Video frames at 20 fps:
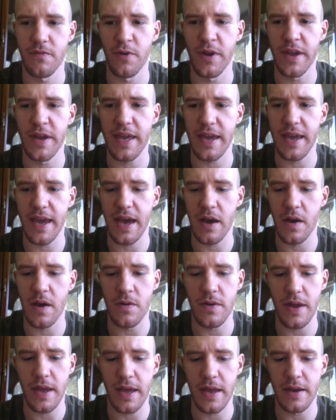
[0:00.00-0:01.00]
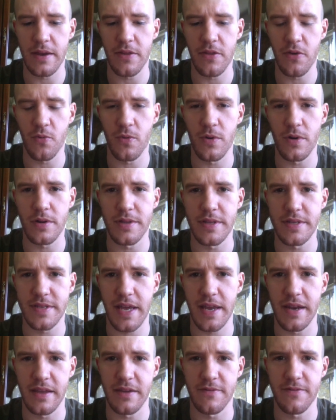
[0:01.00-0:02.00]
freaking out and the world
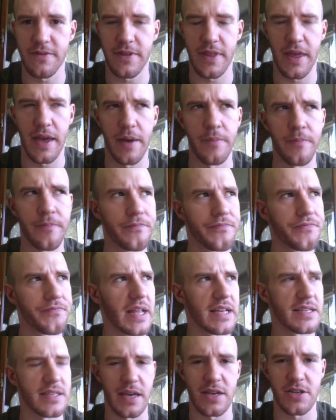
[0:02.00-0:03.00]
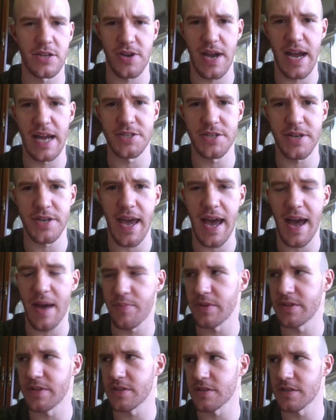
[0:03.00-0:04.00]
is ending for them, say a tragedy
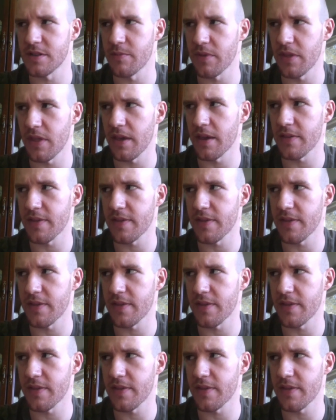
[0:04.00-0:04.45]
happens or something